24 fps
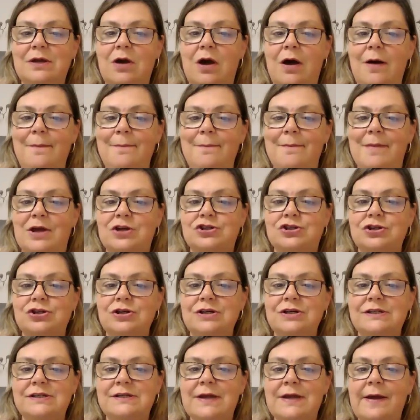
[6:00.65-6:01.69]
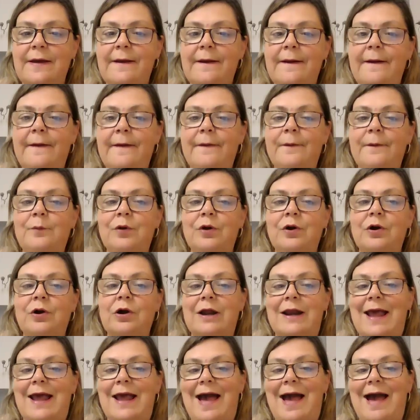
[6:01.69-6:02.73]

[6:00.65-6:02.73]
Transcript: call measures, we're going to